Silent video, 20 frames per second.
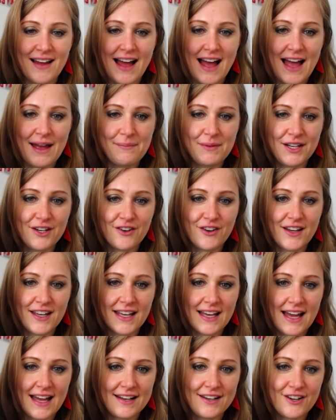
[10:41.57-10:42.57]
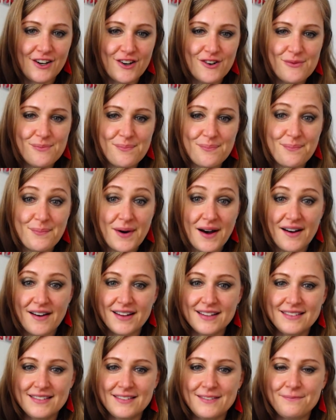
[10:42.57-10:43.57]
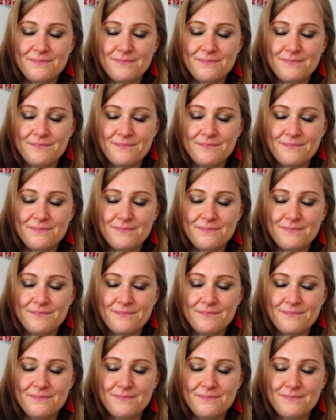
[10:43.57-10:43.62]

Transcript: I'm annoying, I know, but